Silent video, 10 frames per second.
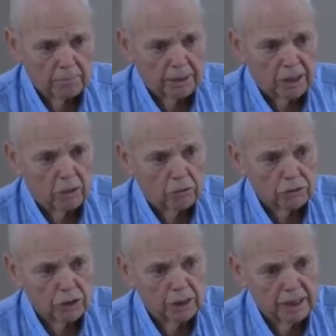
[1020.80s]

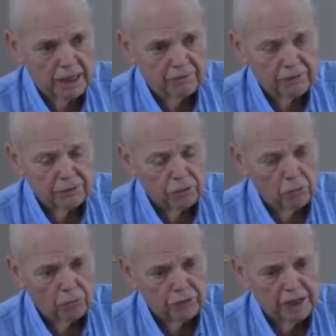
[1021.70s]
Because even
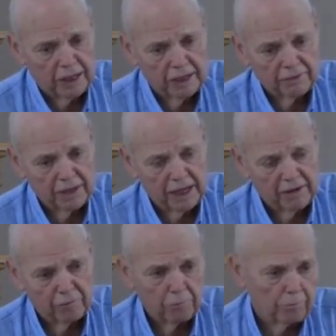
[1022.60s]
though they, they
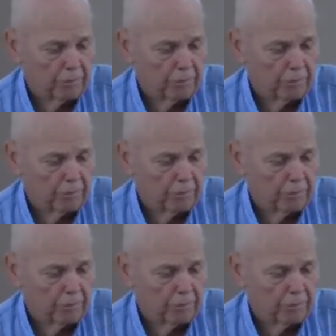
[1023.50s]
have